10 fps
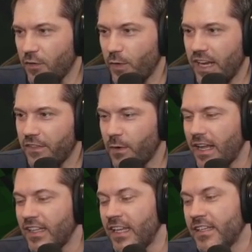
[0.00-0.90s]
if we had the
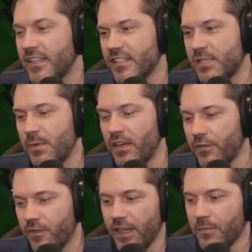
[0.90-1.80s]
Ratlantean spirit
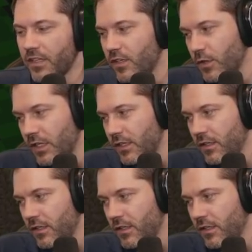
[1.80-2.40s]
flame to do it.